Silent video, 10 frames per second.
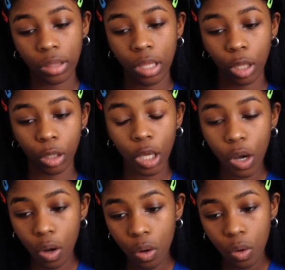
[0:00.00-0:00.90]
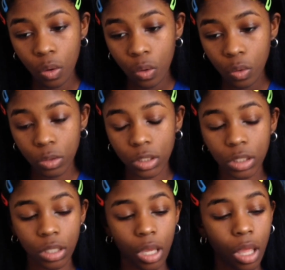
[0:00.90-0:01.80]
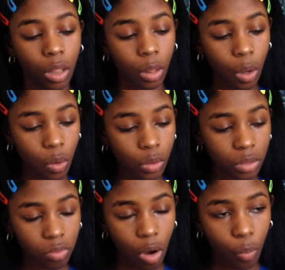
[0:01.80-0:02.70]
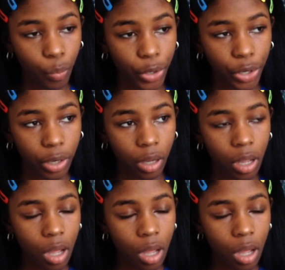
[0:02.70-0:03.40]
The loads and loads of homework.